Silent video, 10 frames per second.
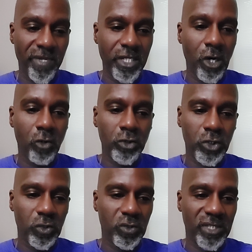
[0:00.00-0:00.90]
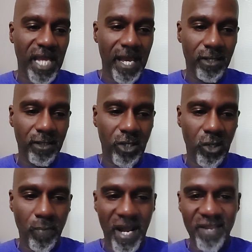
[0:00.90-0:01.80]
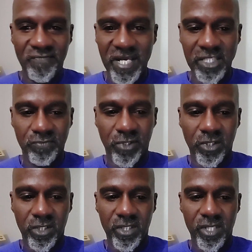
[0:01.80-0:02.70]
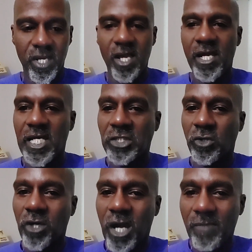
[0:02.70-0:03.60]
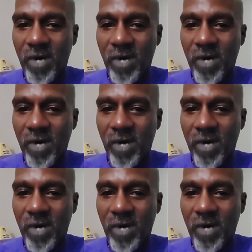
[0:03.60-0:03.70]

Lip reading: we go to Download by Facebook, it's going to come